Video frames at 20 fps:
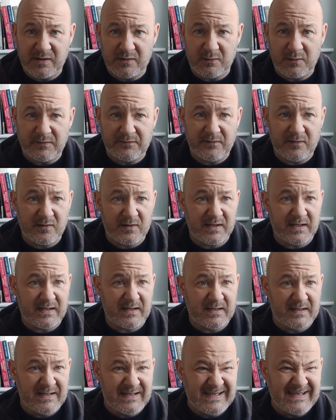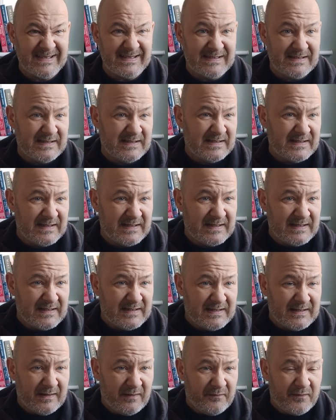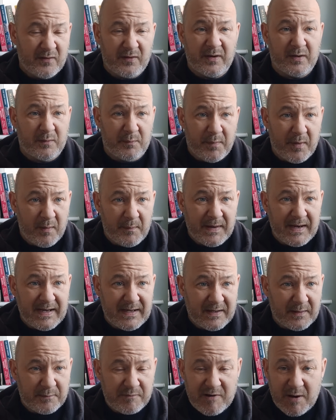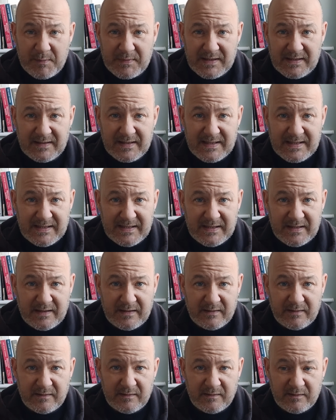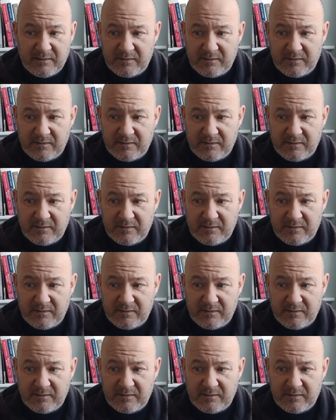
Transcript: You know, if you're at the bottom end of the Premier League,